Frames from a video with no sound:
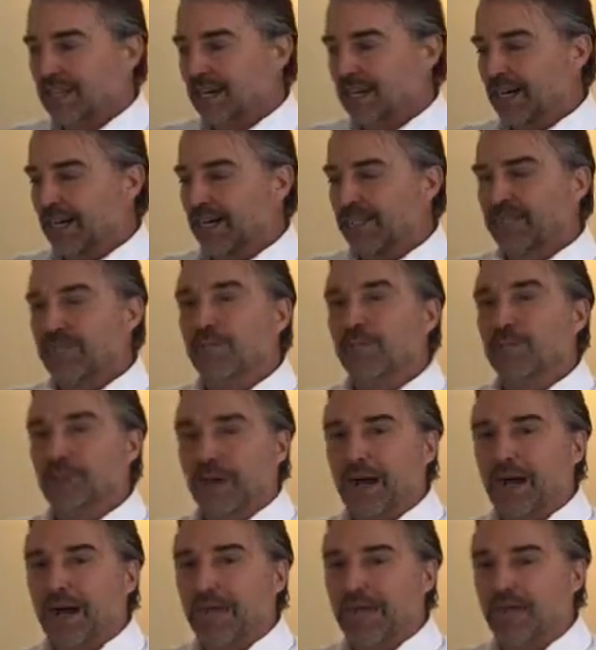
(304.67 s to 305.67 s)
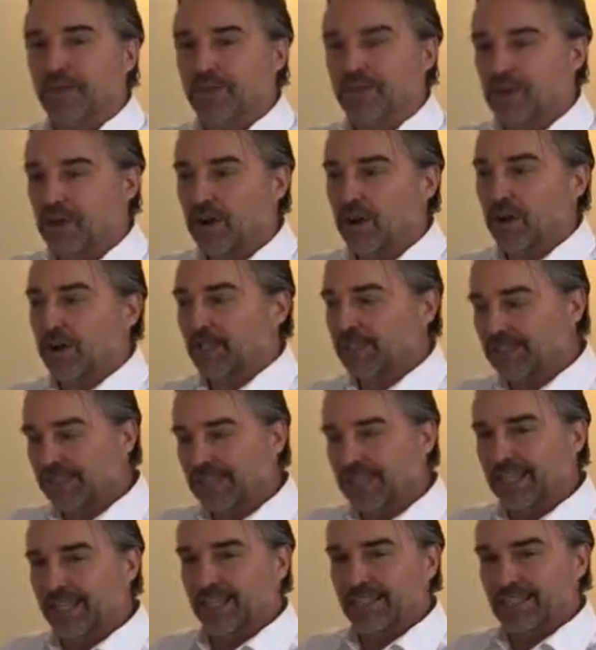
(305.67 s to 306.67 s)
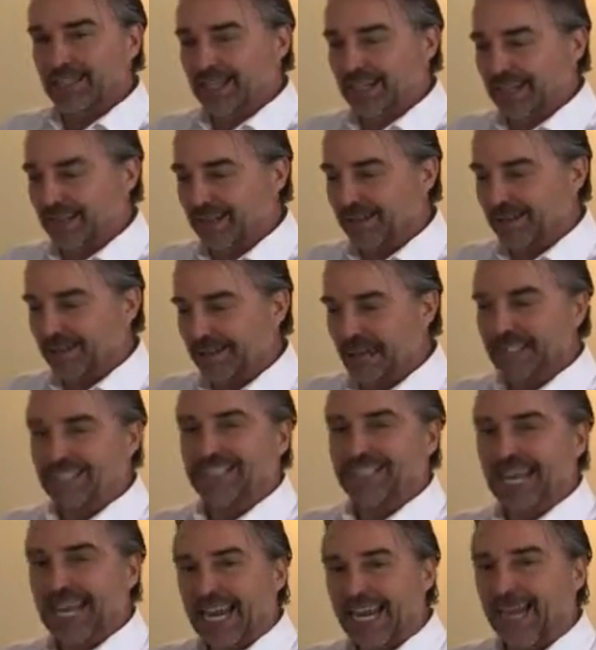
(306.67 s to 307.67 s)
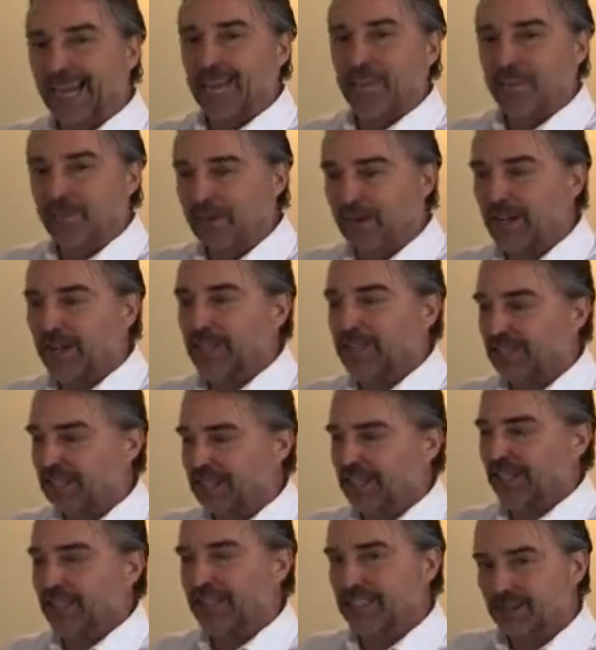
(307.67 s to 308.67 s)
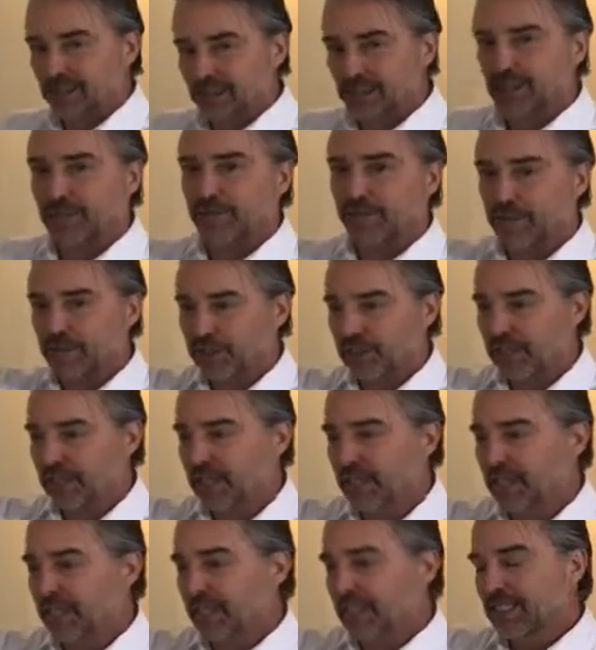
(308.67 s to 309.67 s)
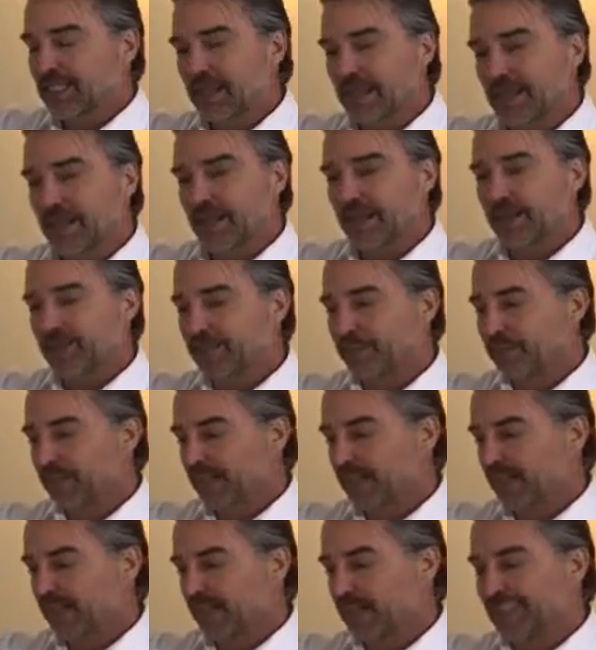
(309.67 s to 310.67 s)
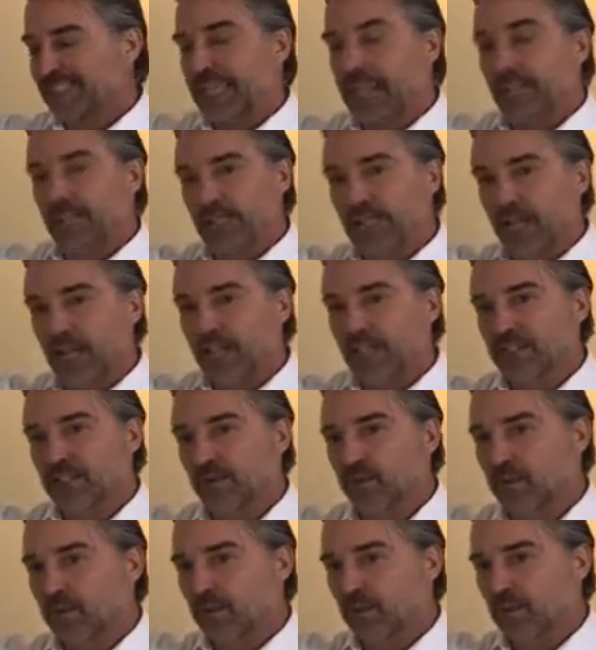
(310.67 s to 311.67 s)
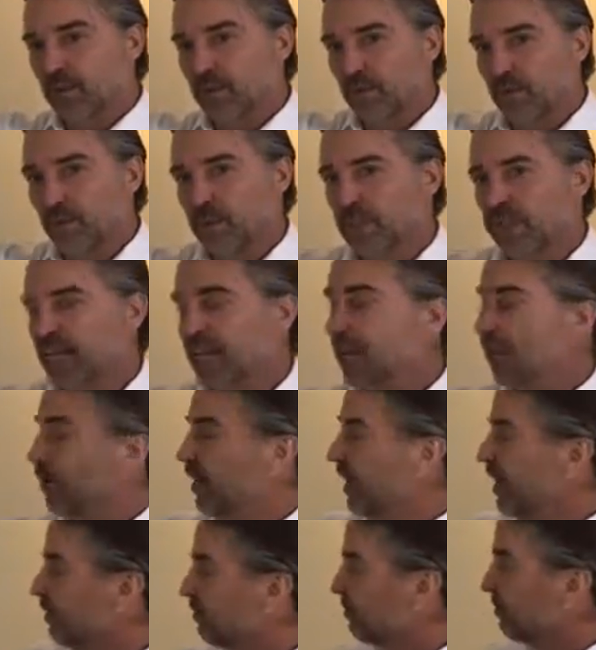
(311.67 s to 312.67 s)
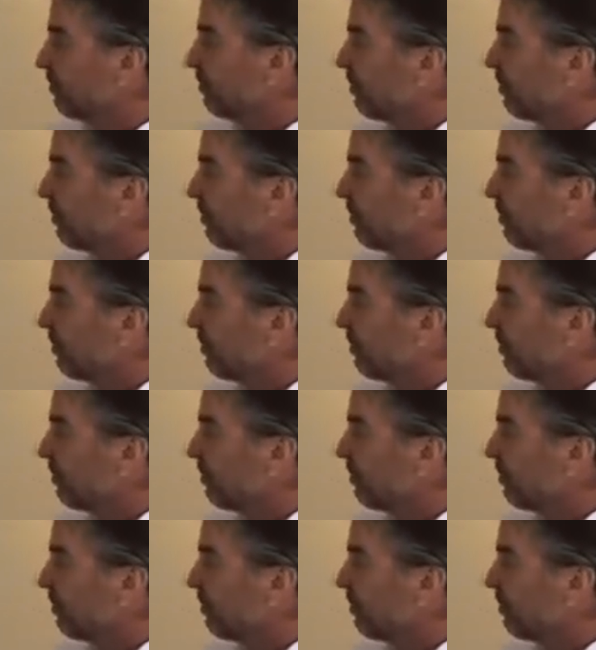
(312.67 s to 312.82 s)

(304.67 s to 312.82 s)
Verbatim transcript: uh, to buy a new car and, and, and, and take the production that these really efficient um, uh, assembly lines were, were, were generating.